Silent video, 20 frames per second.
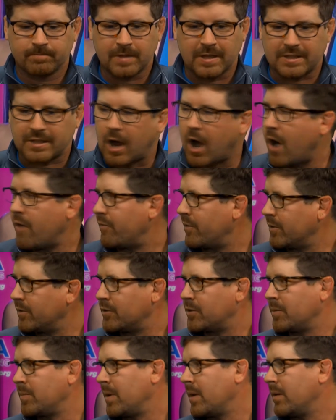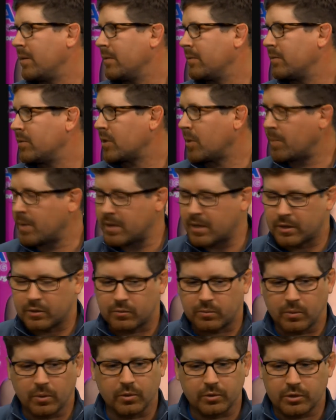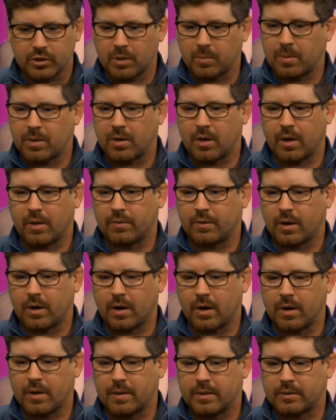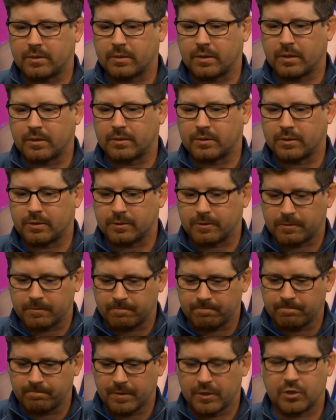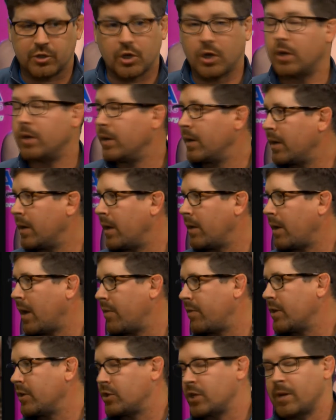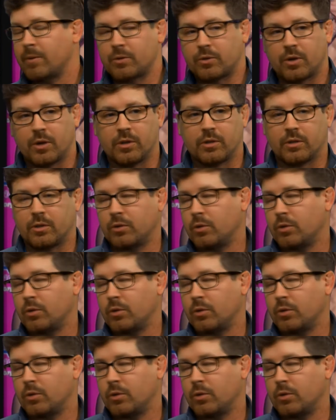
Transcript: it's confidence to me. Somebody that's real chippy on there, it's good, and I think James Green is